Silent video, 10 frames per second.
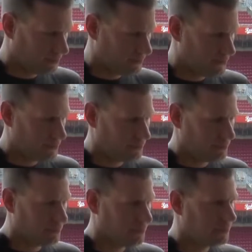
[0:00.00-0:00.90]
on the
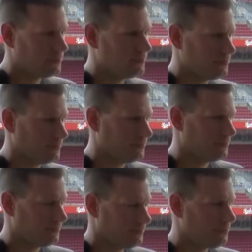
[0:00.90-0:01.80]
security
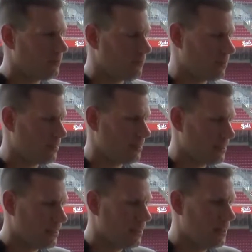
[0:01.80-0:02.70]
aspect of work from
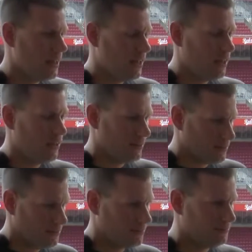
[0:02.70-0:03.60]
anywhere. Like, how do you
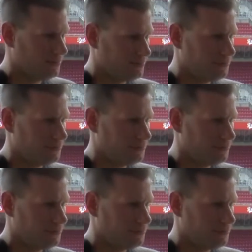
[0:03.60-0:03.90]
address